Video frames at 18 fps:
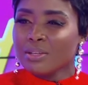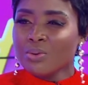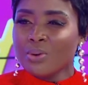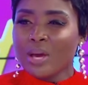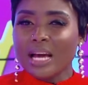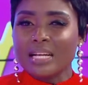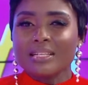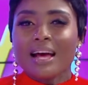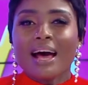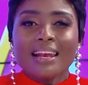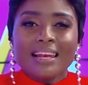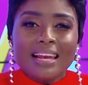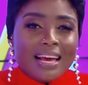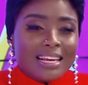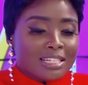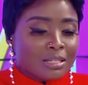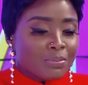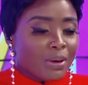you get,
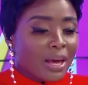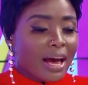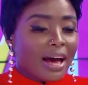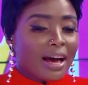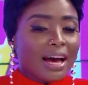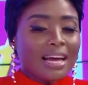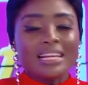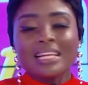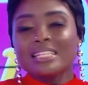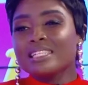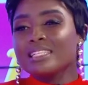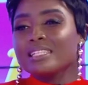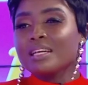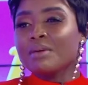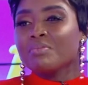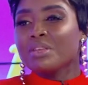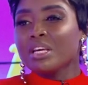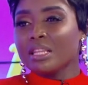unless it's
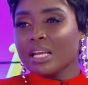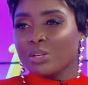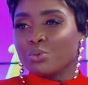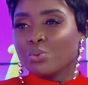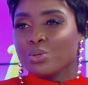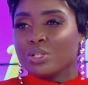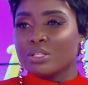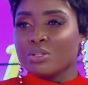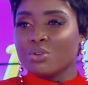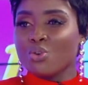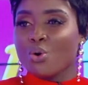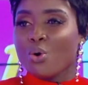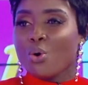something that was, you know,